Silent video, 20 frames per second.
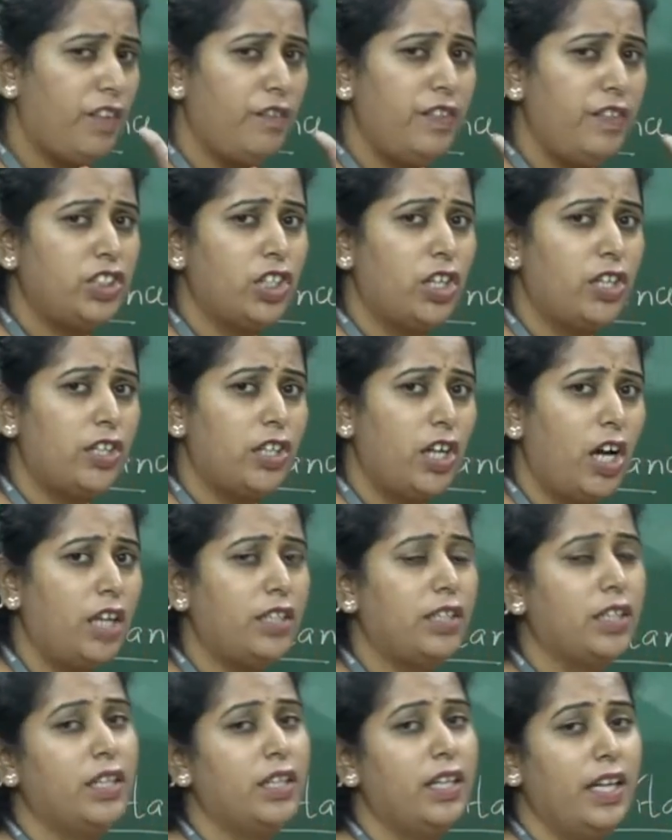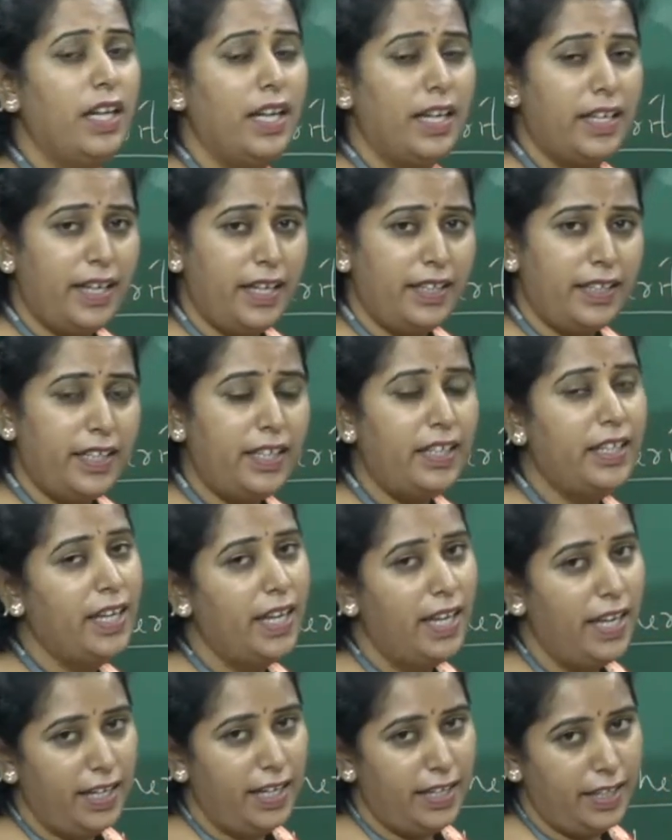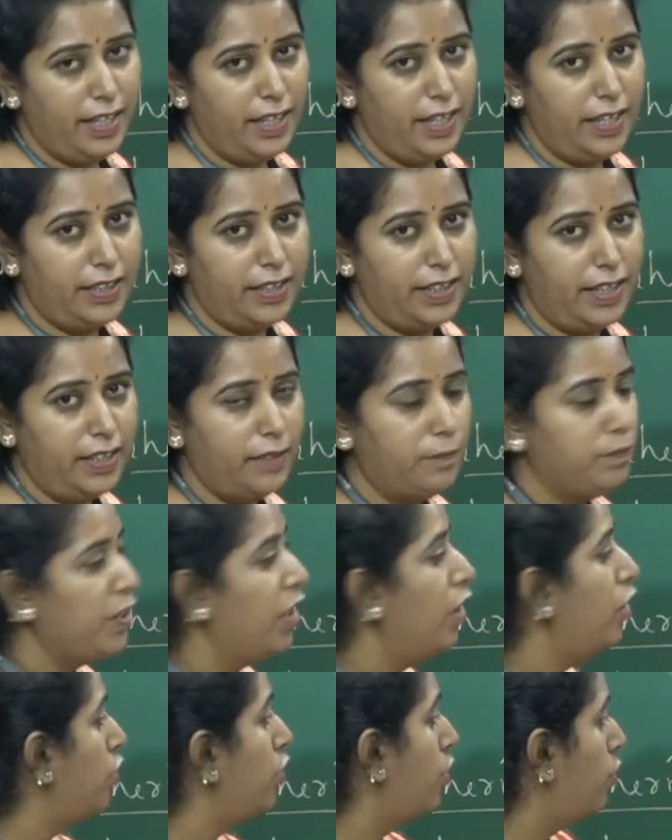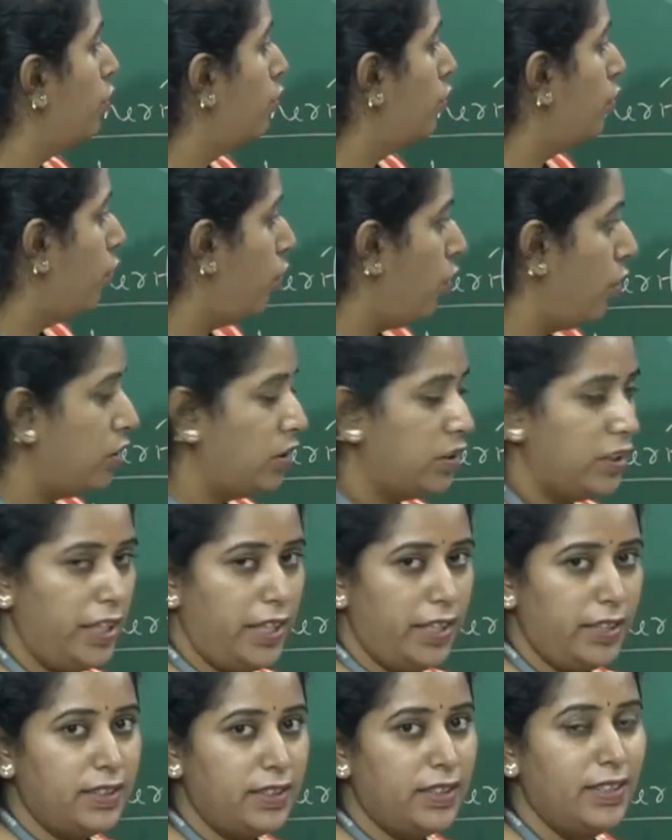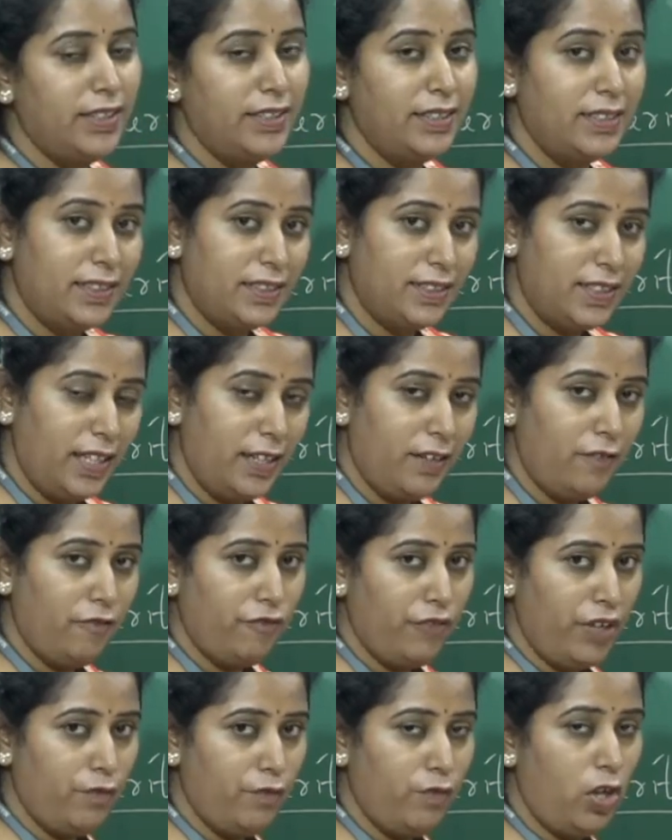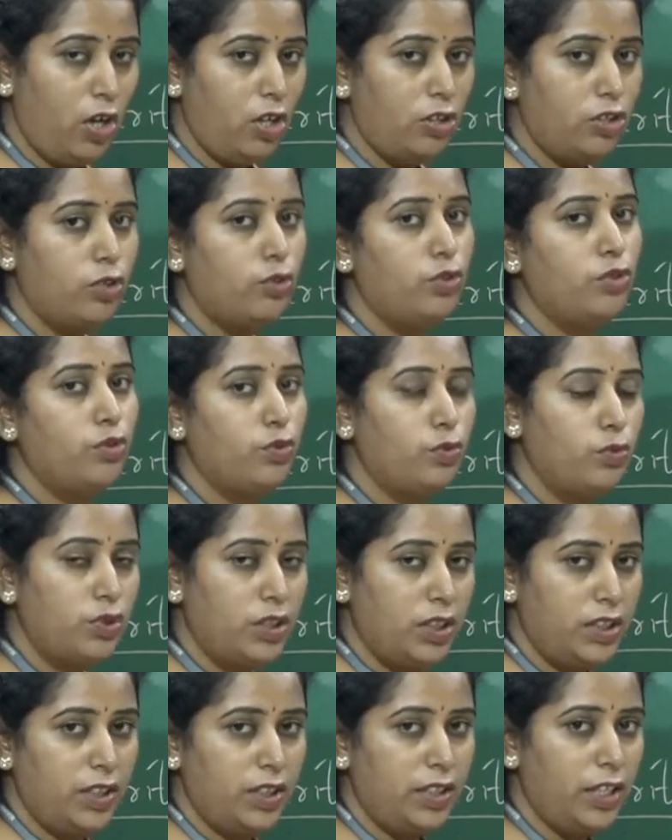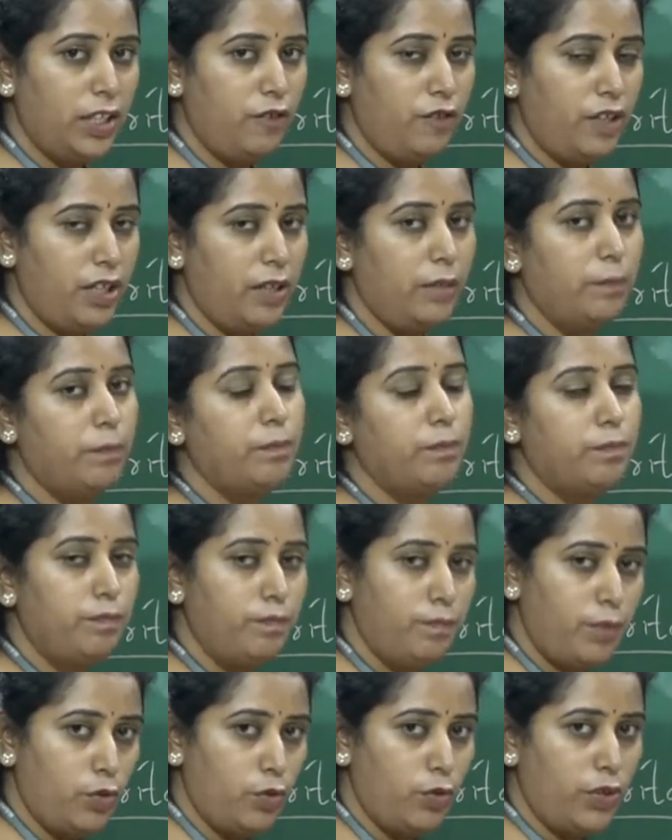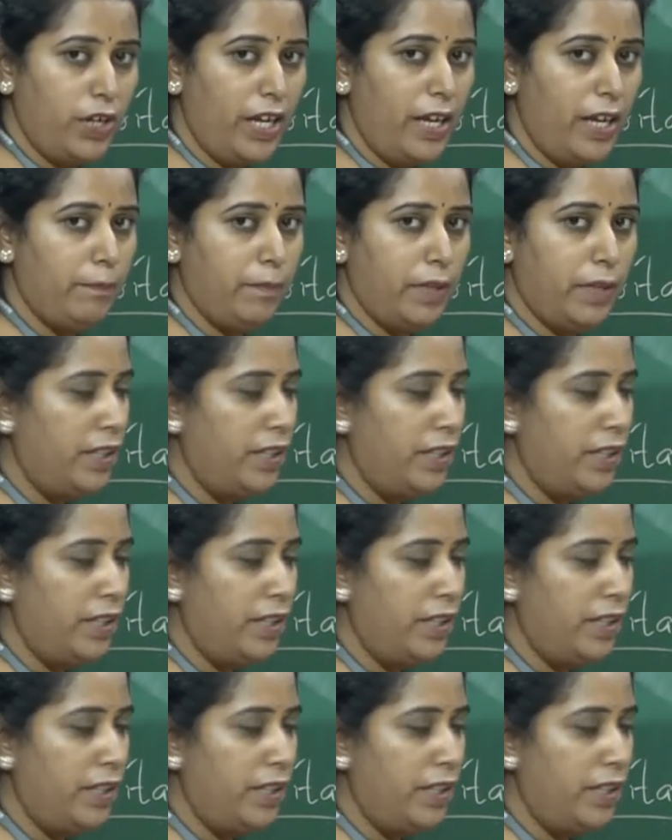which are not getting inherited. So those things still we want to use it in our program